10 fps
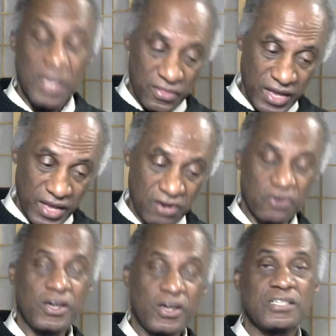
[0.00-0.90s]
they are
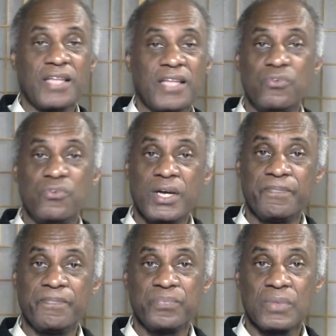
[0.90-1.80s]
going to let you in.
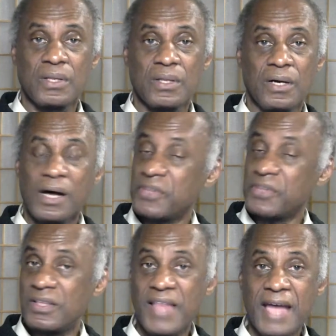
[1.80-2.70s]
Other
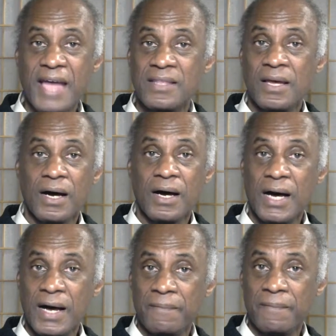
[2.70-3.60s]
than that,
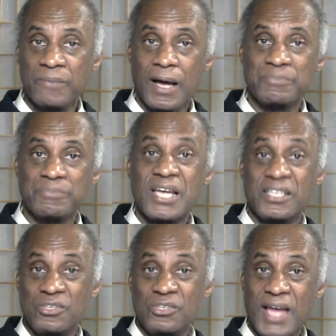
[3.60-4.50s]
I'm
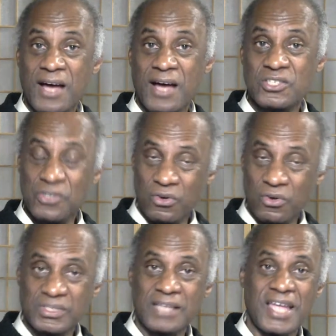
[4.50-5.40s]
telling you now, so you
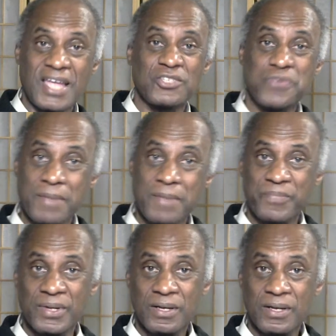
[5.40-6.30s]
don't take that trip
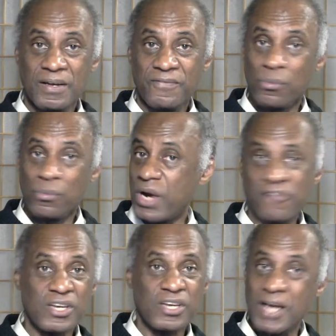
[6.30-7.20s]
from
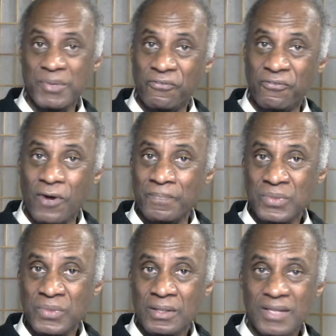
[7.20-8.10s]
wherever you're coming from.
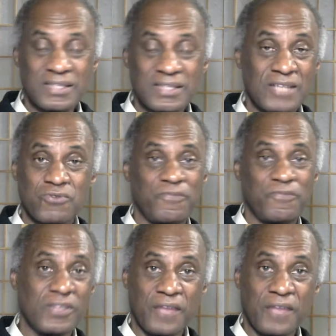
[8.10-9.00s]
Take that trip
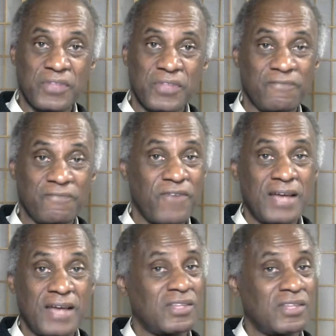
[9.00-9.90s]
for nothing and
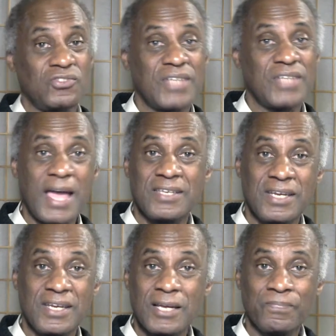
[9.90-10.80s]
find out that you can't
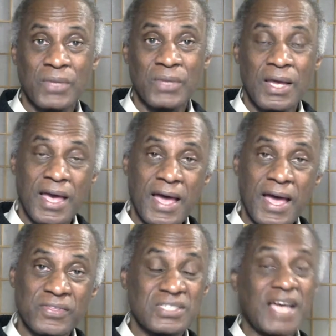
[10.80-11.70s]
get in.
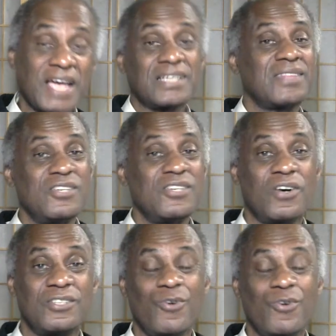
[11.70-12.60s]
And the second thing you ought
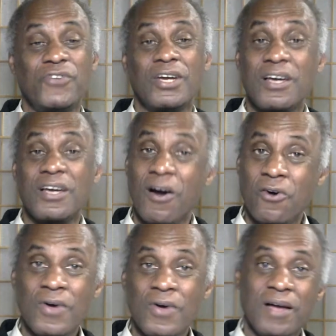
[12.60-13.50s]
to do, if you're going to
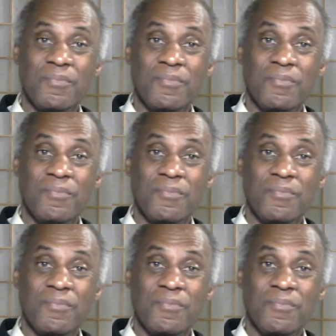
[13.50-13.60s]
go,